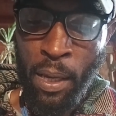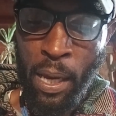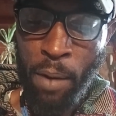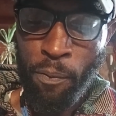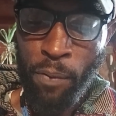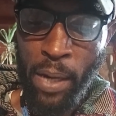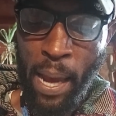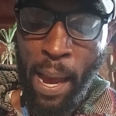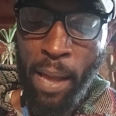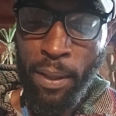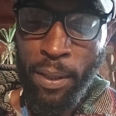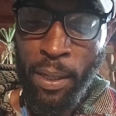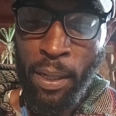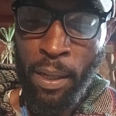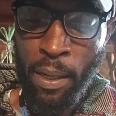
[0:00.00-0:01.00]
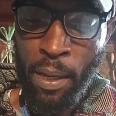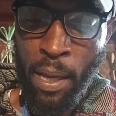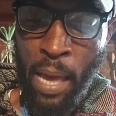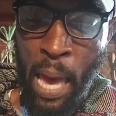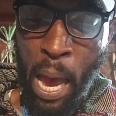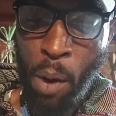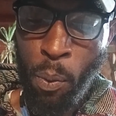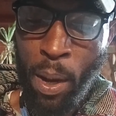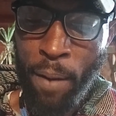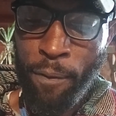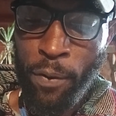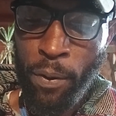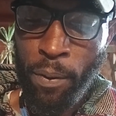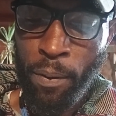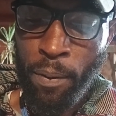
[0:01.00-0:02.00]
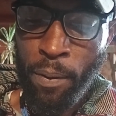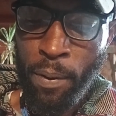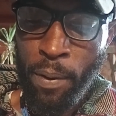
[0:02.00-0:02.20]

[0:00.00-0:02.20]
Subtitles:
In reality, however,